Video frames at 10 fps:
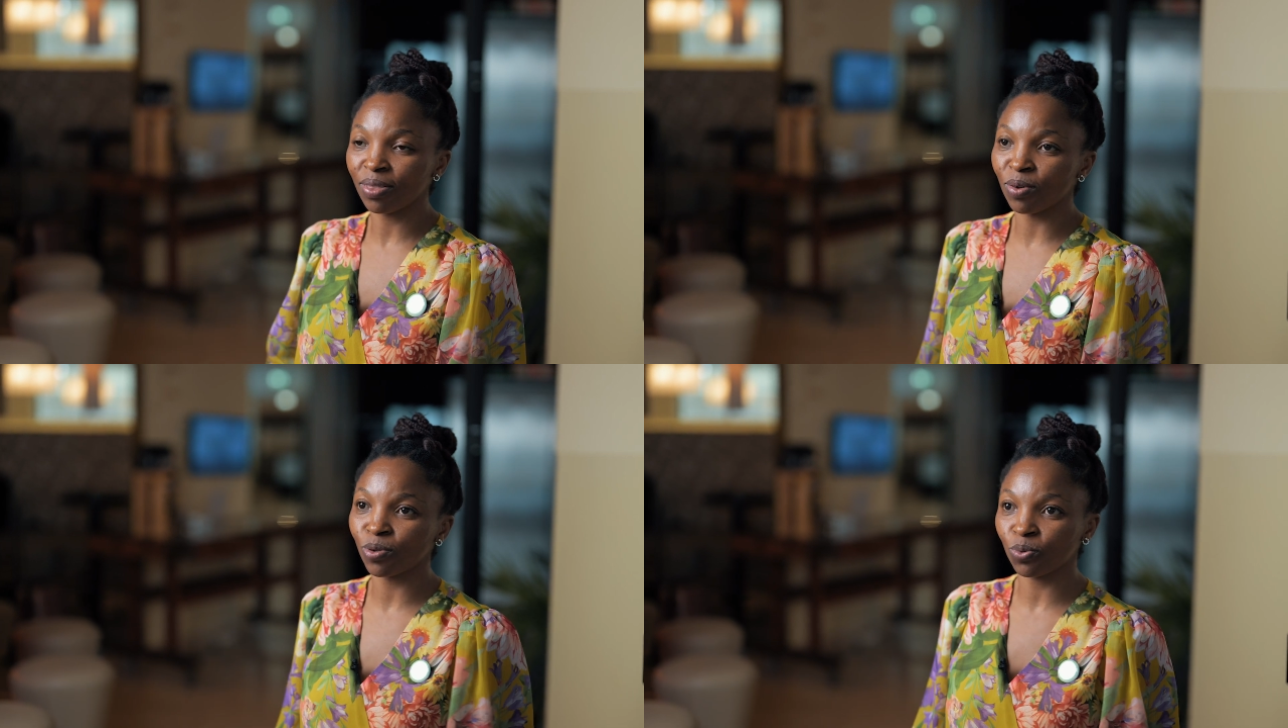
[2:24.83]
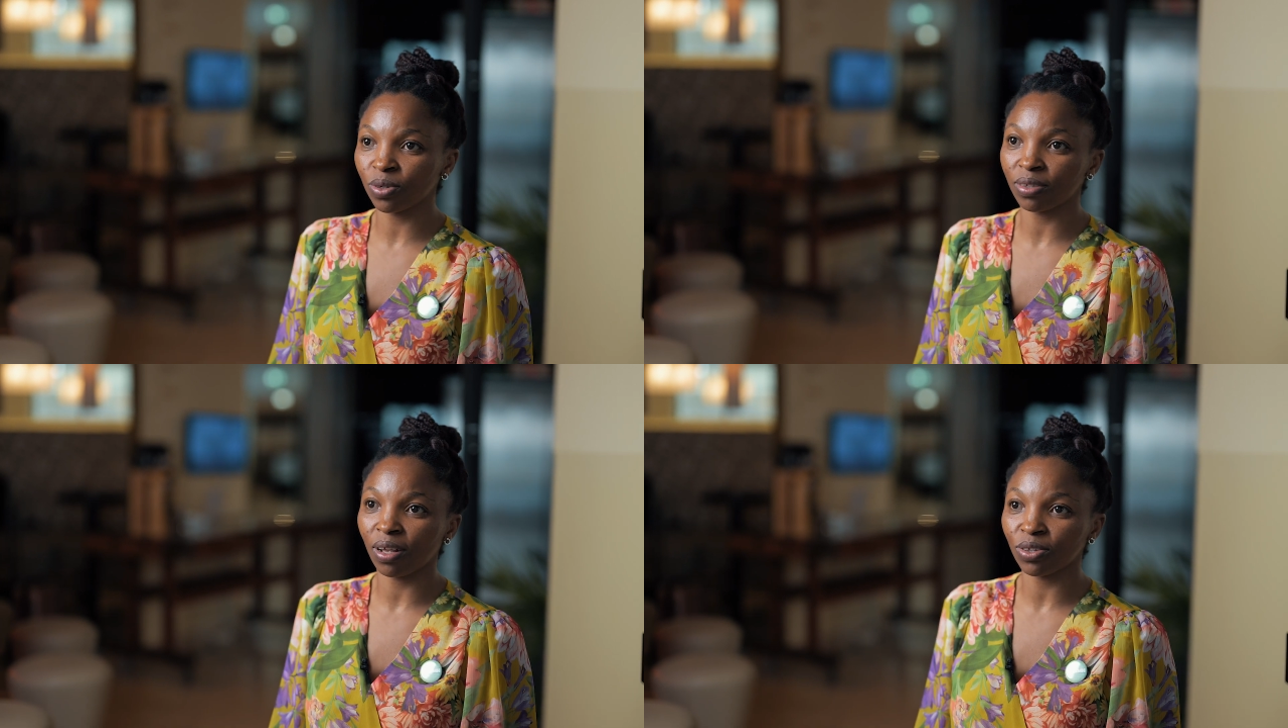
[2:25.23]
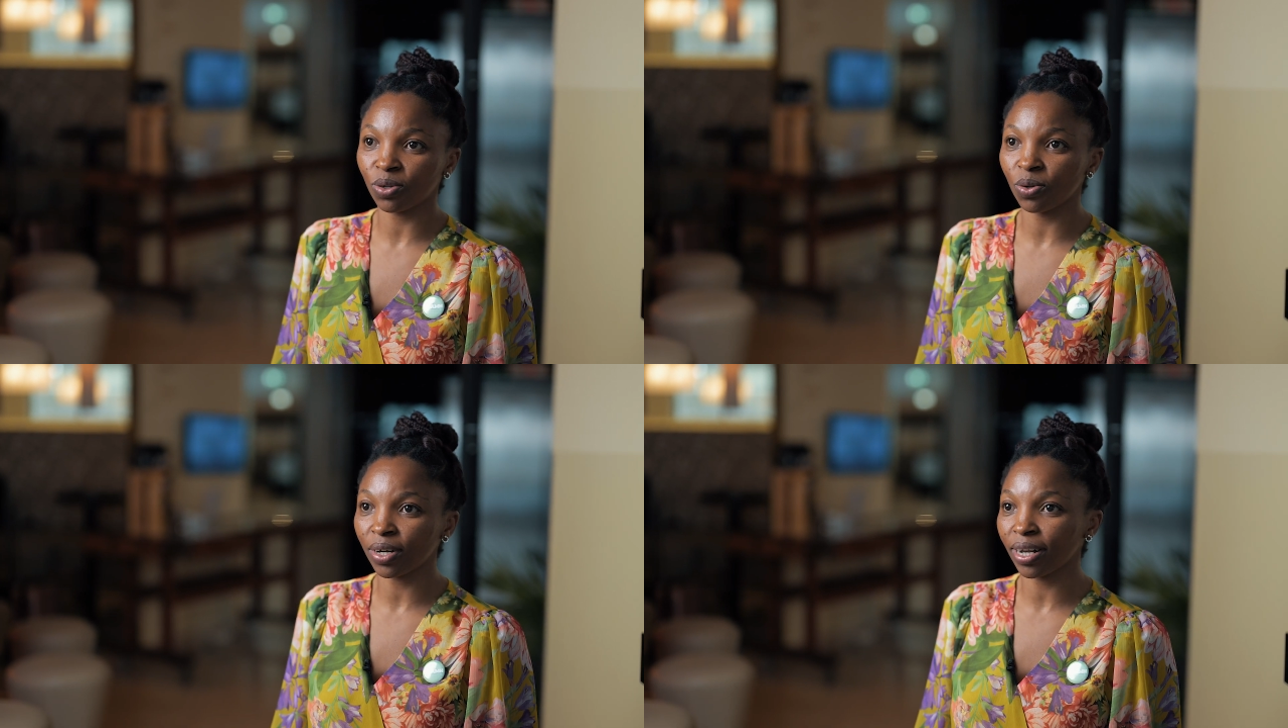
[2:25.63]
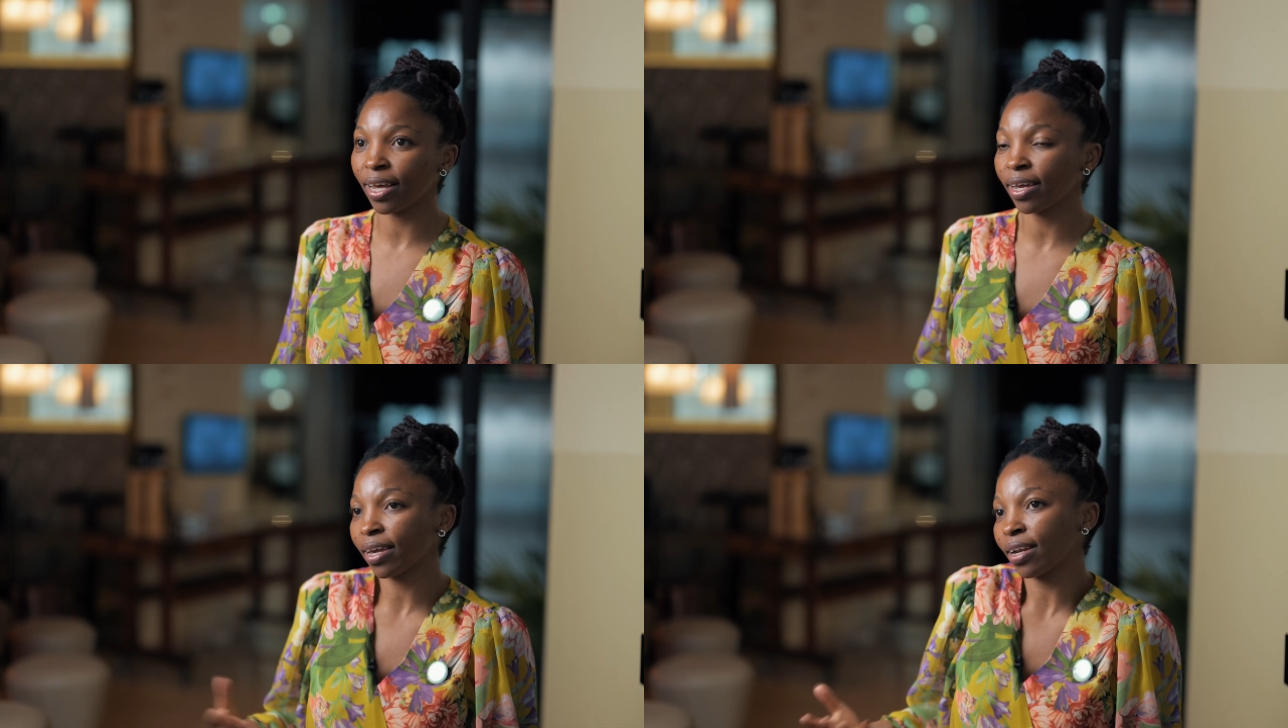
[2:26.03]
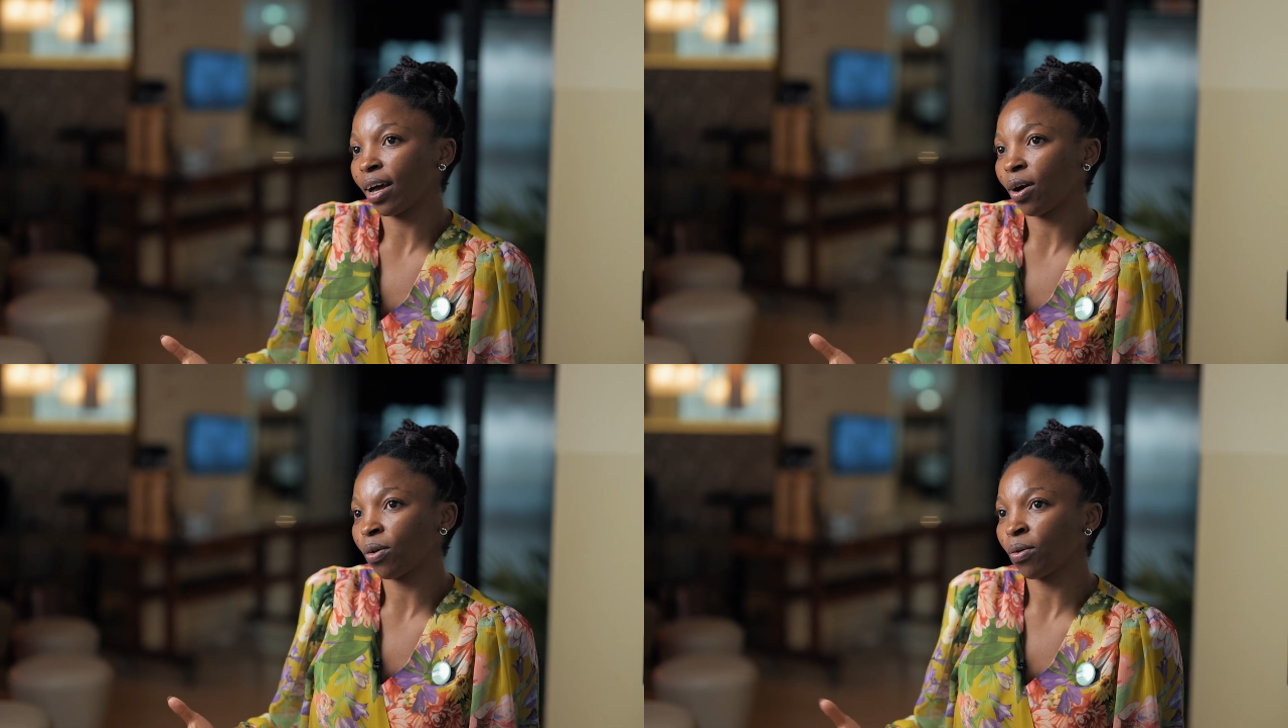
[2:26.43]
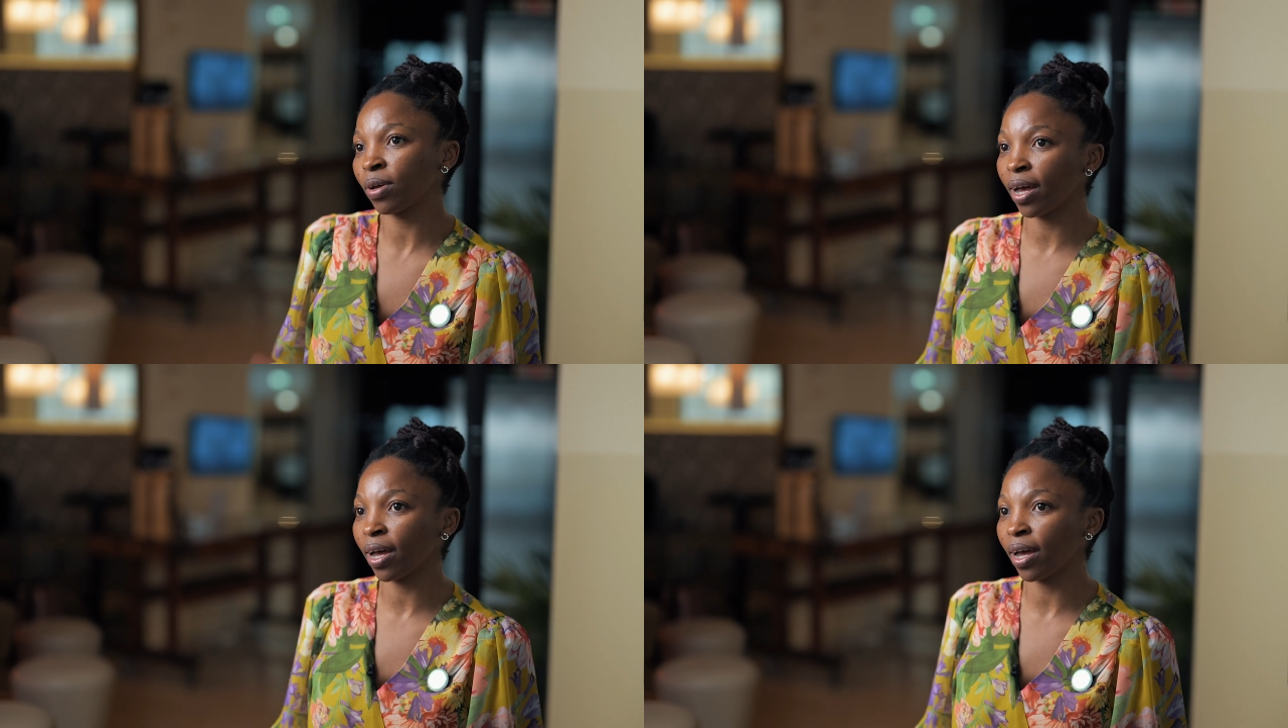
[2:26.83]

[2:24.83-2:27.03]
those results look like, and how